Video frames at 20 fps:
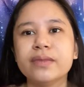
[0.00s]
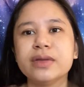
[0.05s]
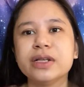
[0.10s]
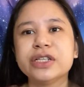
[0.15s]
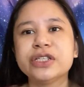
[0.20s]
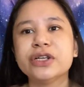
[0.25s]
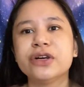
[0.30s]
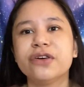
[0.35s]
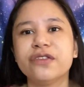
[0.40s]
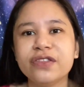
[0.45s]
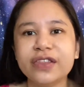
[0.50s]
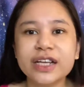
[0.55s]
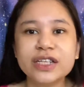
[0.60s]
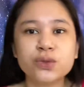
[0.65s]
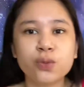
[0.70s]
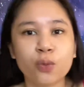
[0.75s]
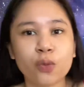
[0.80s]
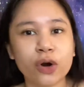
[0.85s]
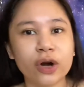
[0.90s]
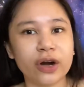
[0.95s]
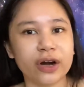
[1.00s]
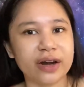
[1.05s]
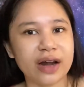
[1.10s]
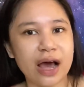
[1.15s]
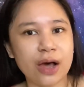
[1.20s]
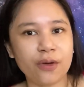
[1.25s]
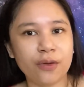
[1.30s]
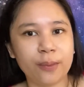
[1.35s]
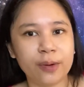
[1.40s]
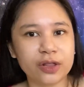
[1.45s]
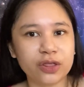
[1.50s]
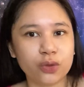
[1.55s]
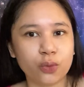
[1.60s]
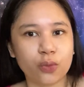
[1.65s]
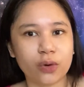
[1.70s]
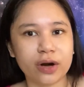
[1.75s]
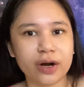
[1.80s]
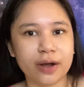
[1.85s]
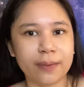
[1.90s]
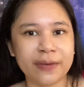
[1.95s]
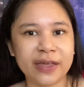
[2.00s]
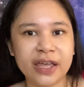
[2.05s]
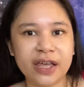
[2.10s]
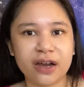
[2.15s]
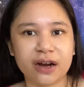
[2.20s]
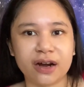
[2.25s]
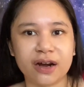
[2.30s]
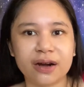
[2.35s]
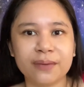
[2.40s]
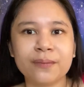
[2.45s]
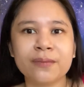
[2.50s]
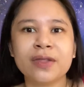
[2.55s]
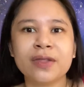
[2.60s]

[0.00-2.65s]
So this word, I will put the word up here,